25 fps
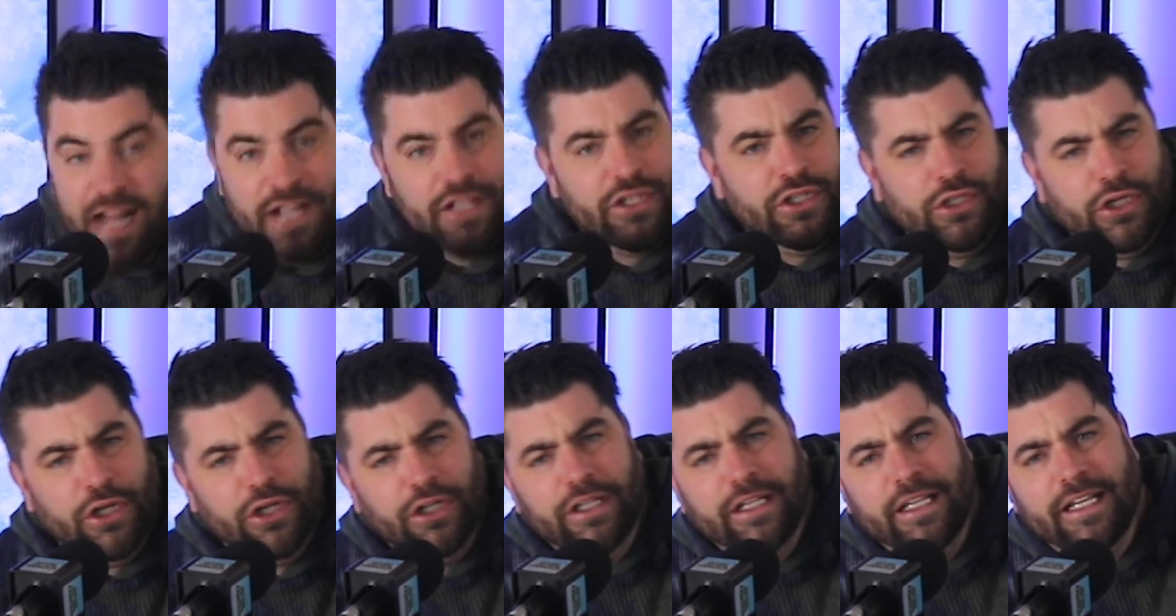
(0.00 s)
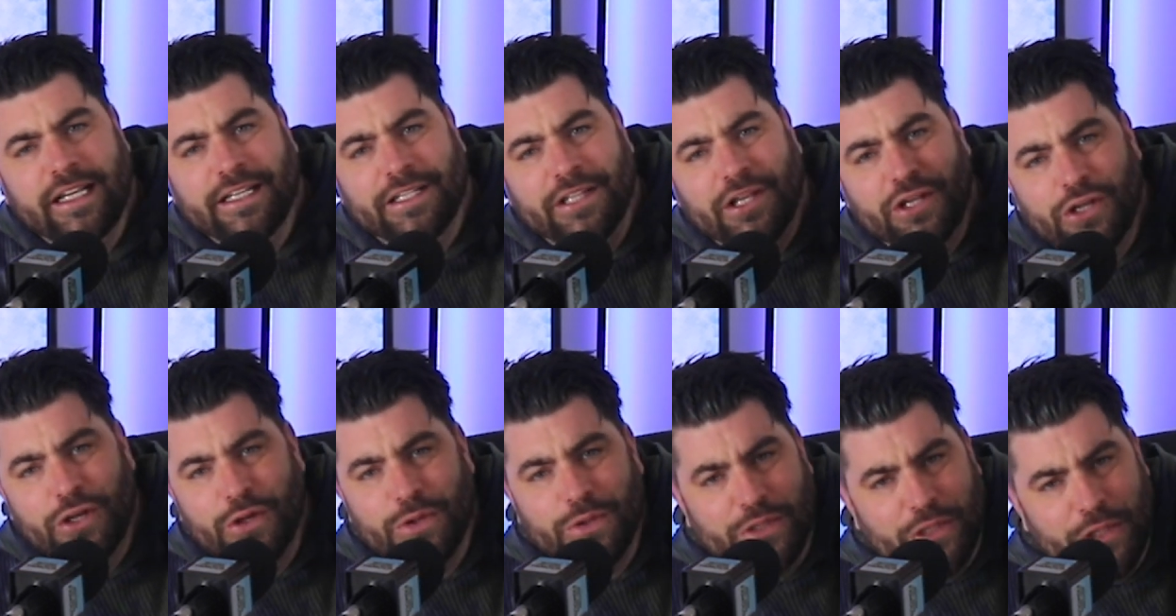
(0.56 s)
And it certainly
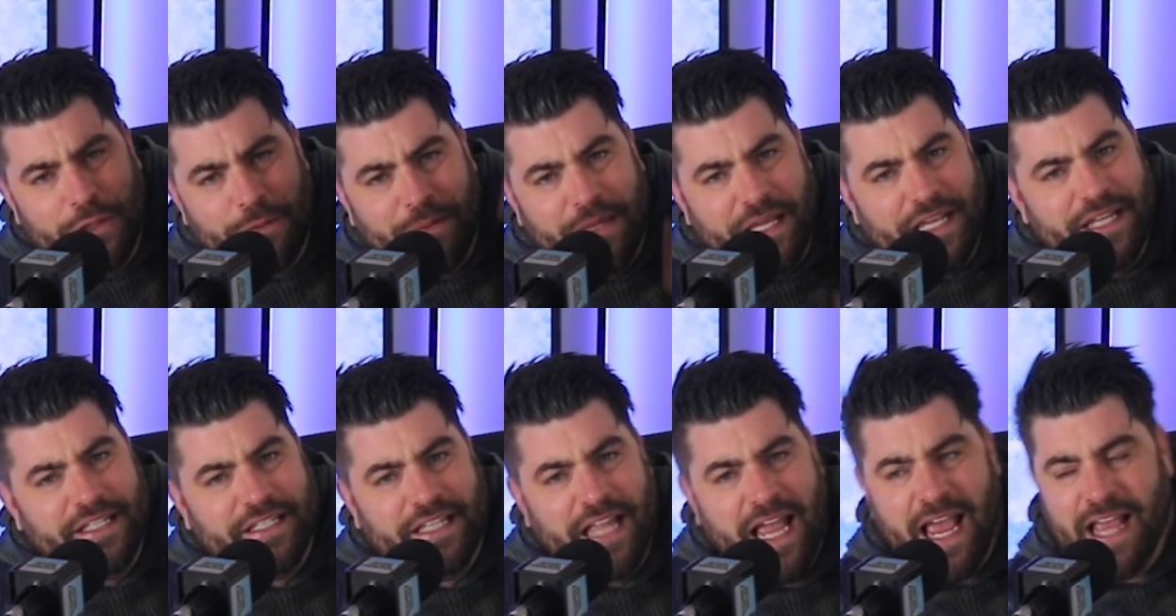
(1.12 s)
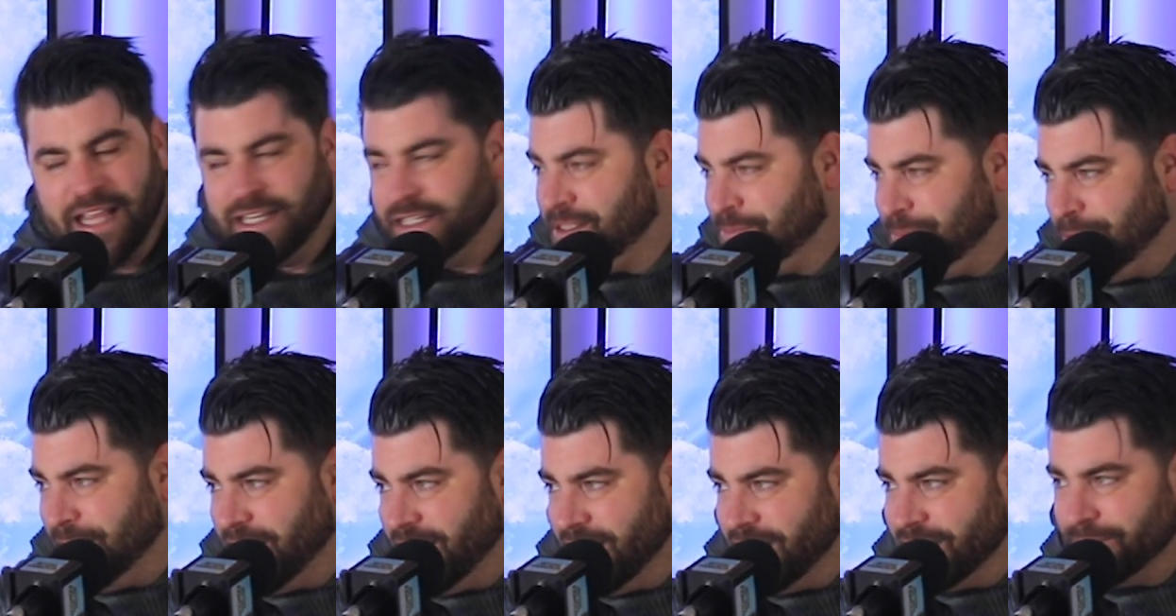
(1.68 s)
isn't YouTube these days,
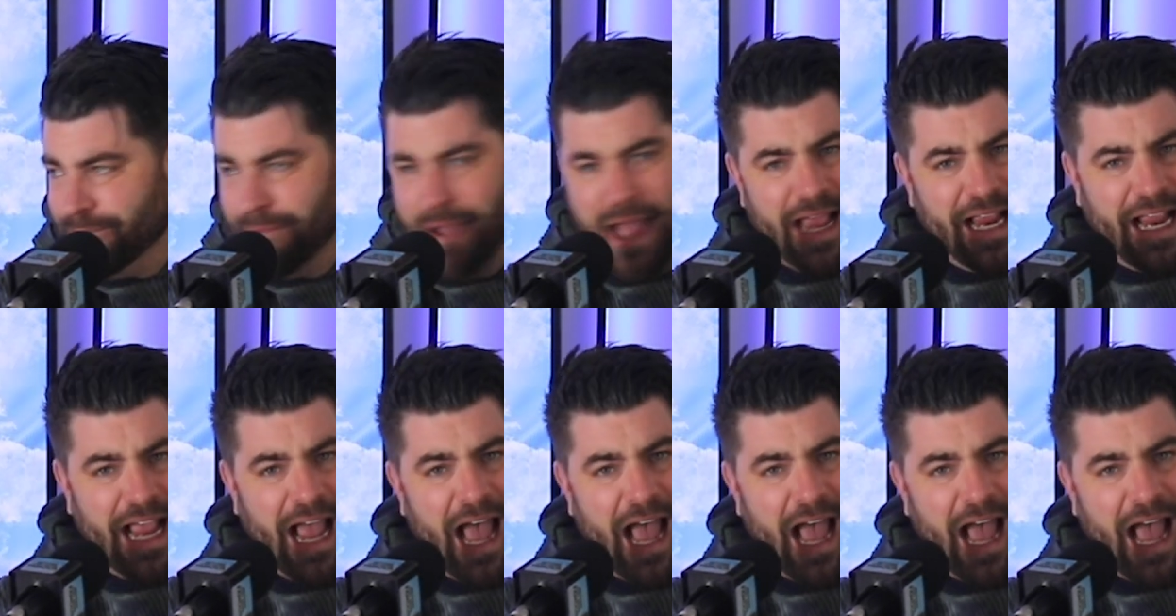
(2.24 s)
because my